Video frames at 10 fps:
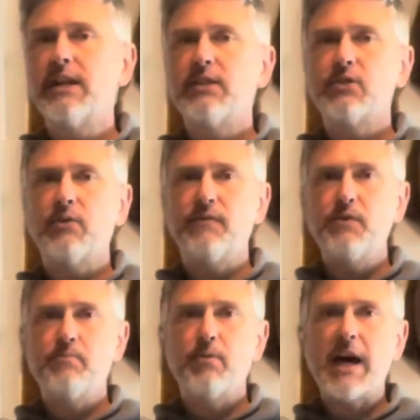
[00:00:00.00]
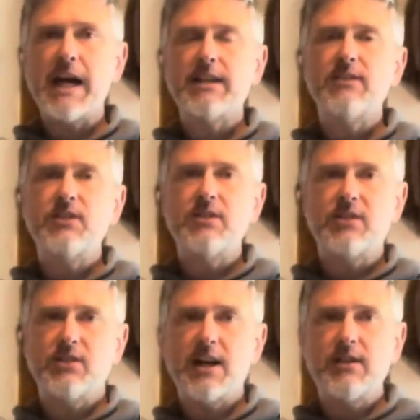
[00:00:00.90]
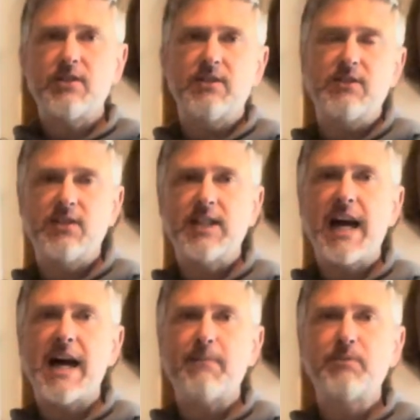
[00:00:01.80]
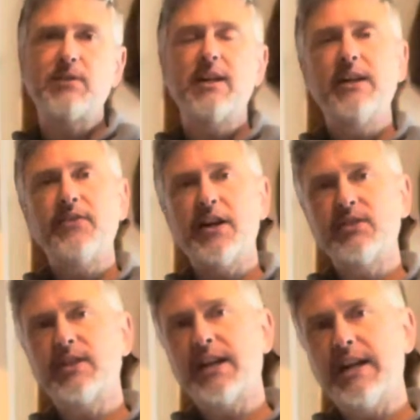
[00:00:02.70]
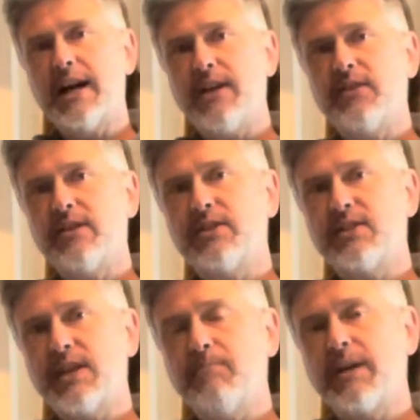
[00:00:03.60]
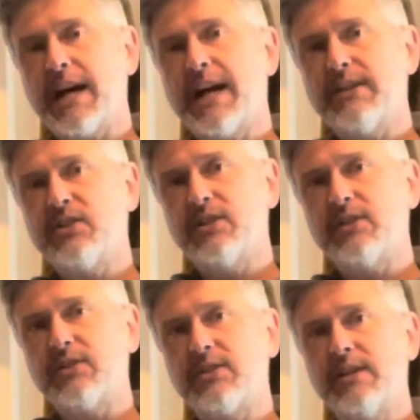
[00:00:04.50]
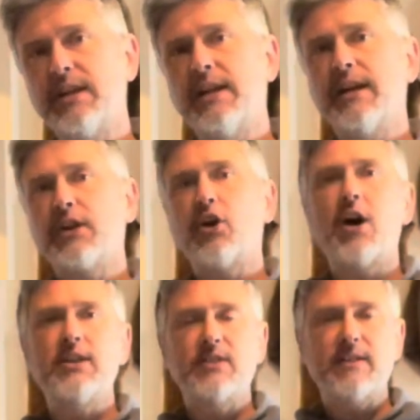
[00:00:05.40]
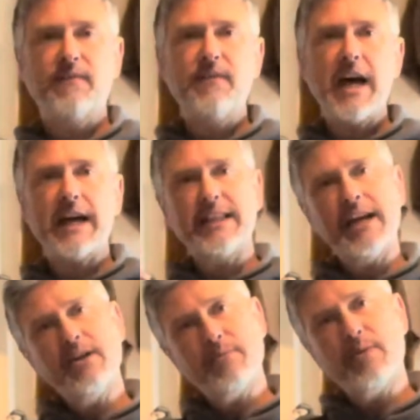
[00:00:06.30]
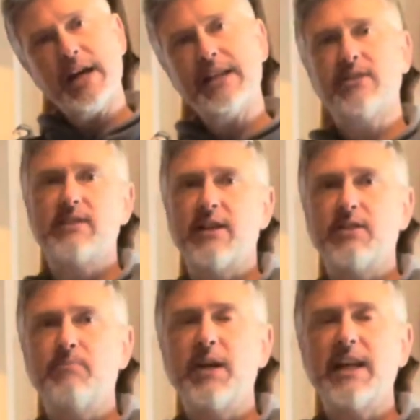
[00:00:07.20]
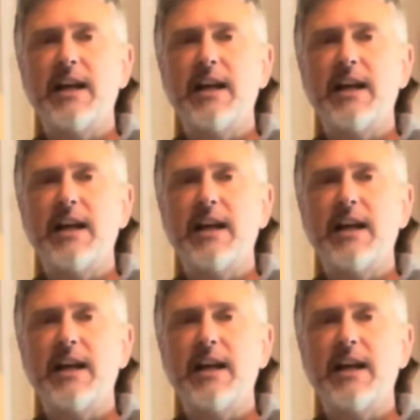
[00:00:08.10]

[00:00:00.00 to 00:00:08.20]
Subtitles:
So if you practice your starts and stops, there's another subconscious cause and effect that your brain starts picking